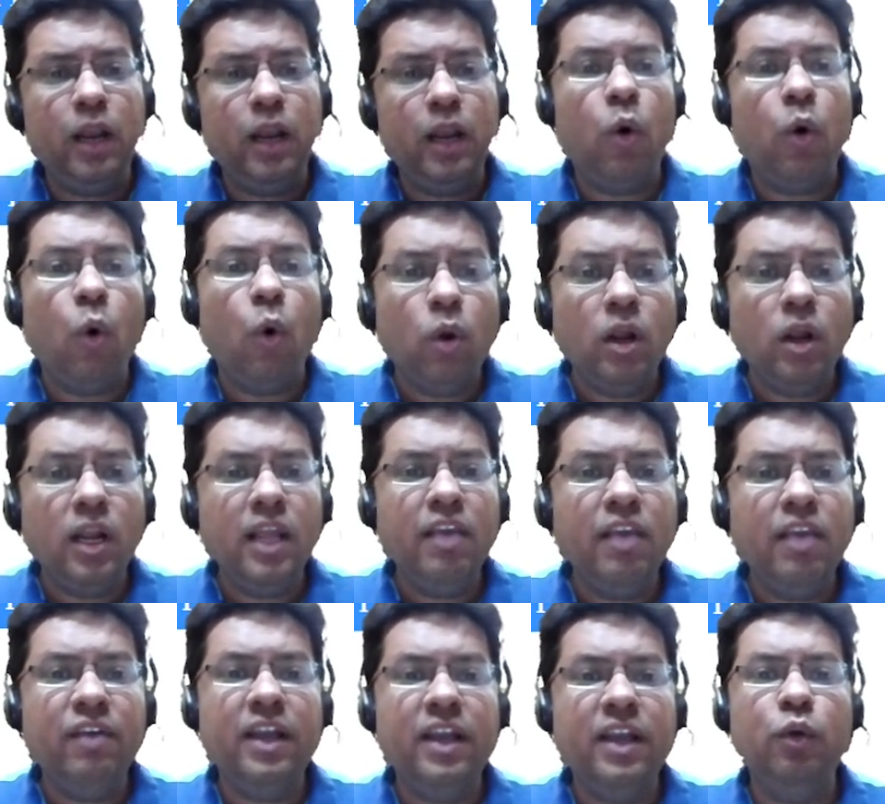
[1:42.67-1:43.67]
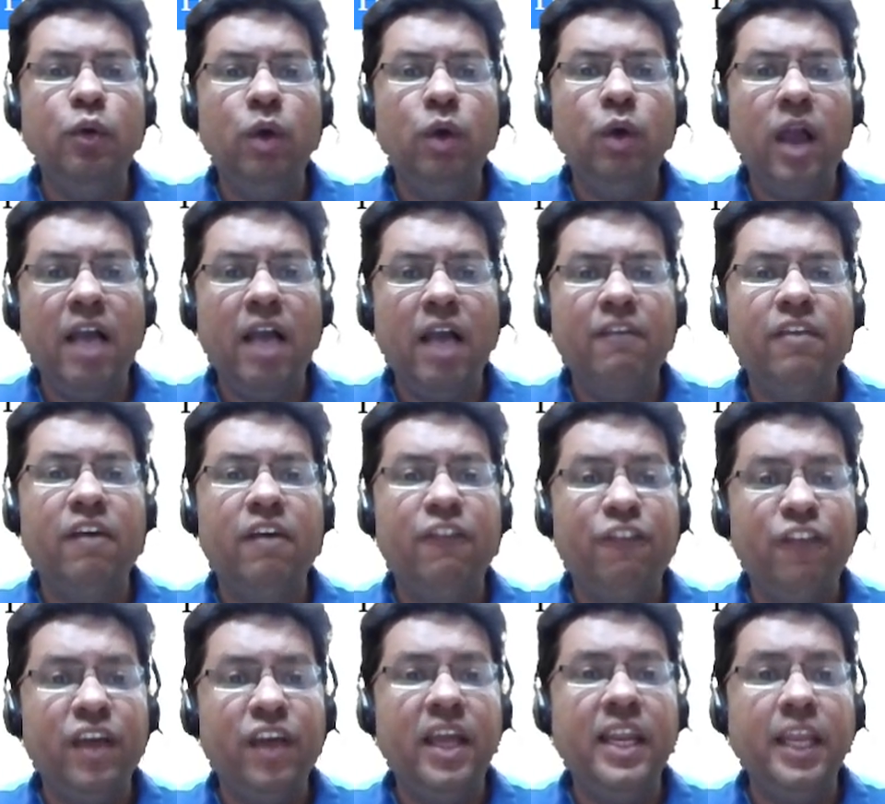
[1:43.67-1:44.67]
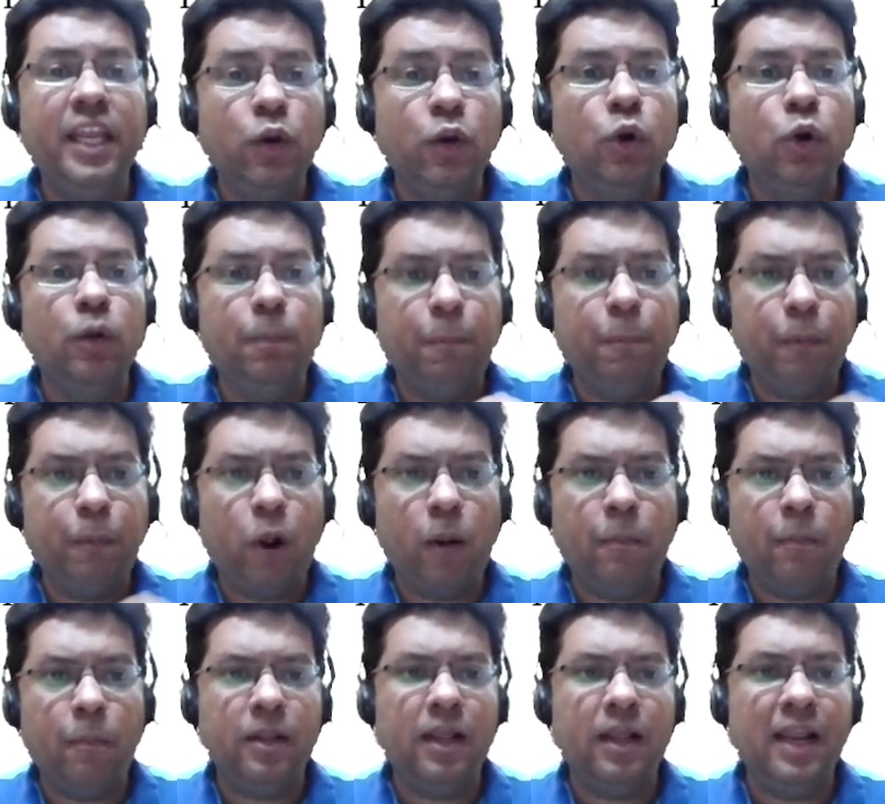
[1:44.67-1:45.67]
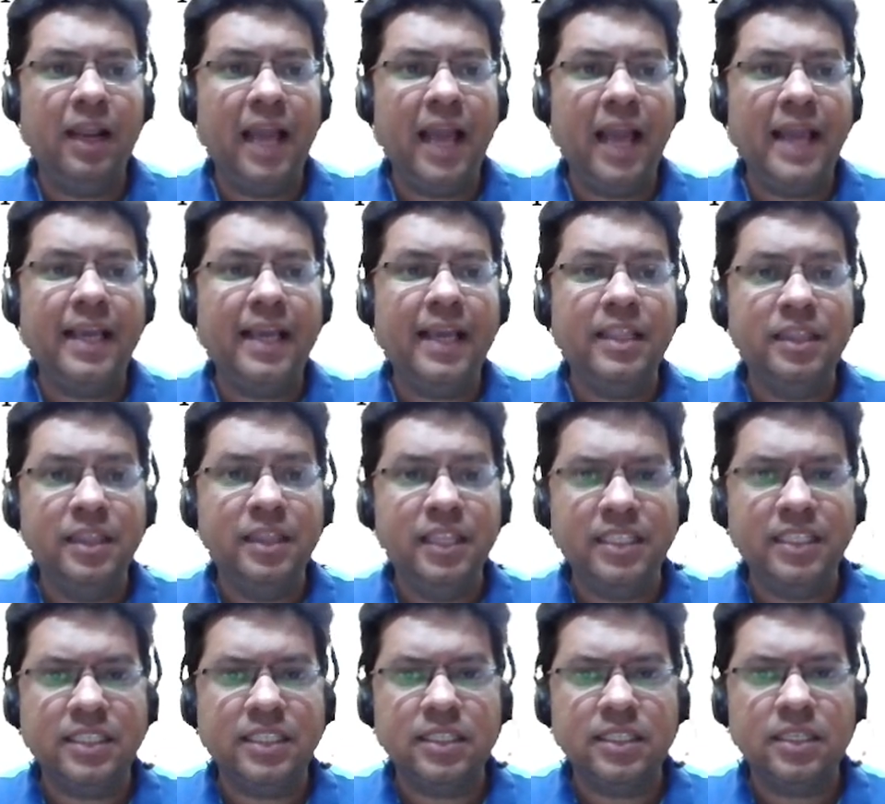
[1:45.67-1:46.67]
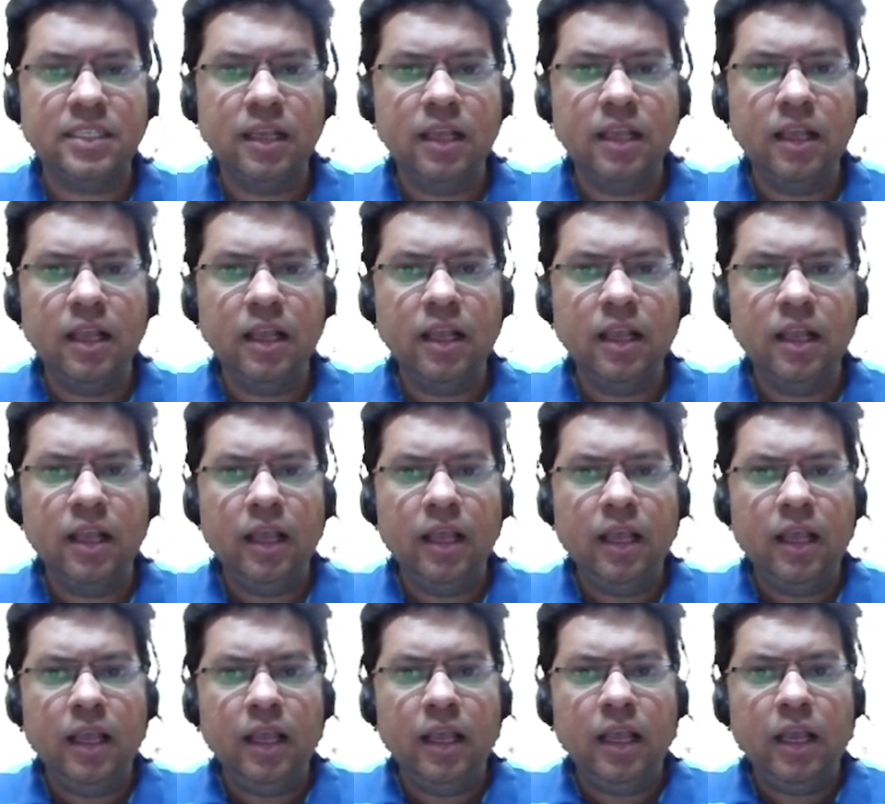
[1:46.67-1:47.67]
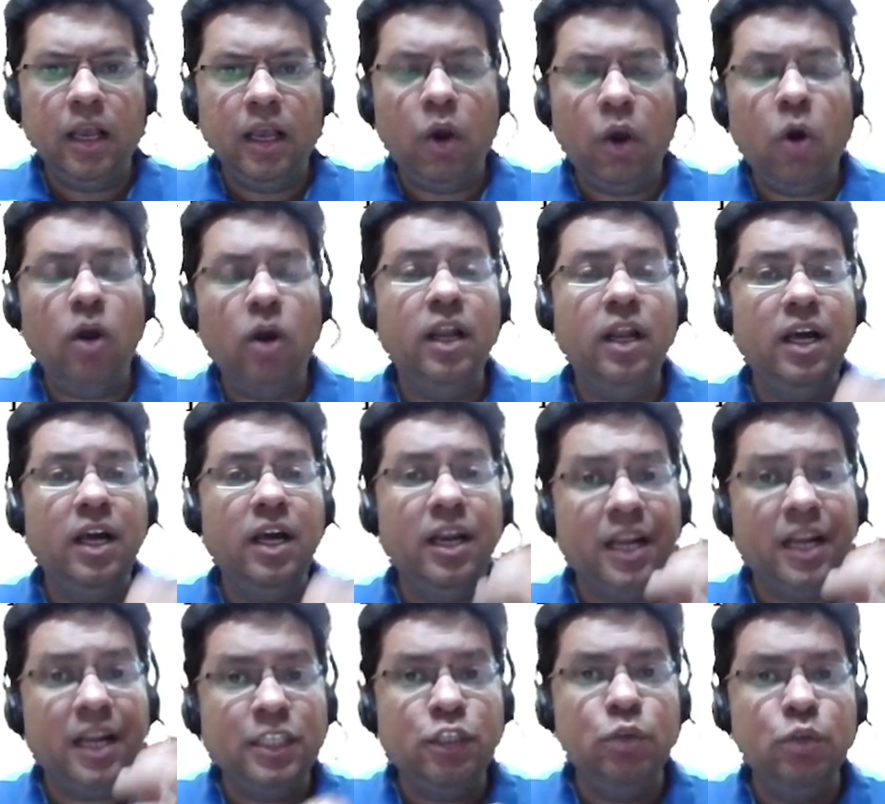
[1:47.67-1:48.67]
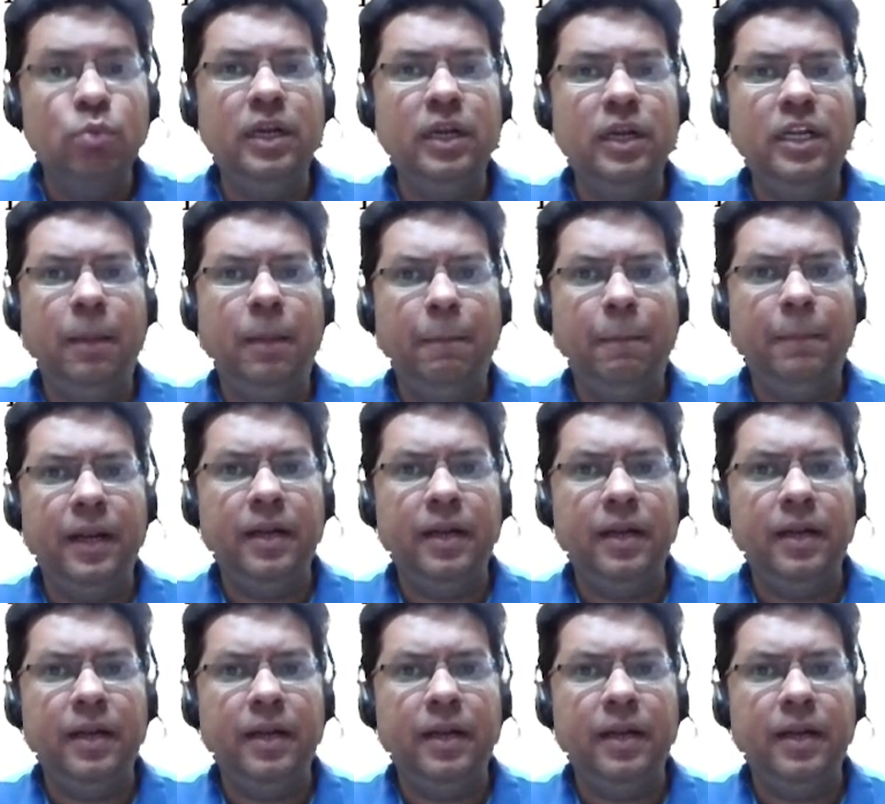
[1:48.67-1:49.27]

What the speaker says: only when you have a very good prompt like this on a resume template.